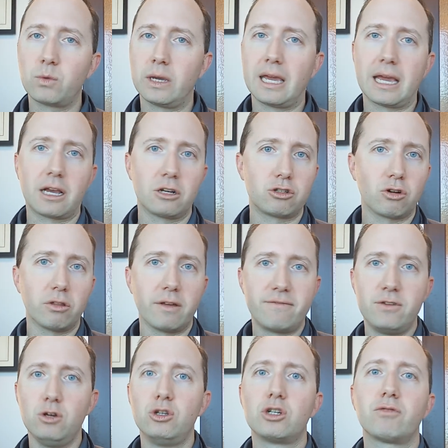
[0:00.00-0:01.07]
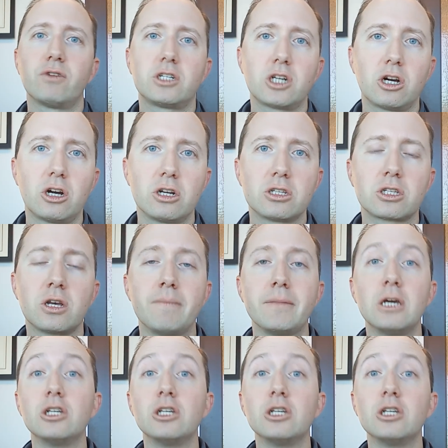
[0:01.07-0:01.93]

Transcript: We can't control the future returns.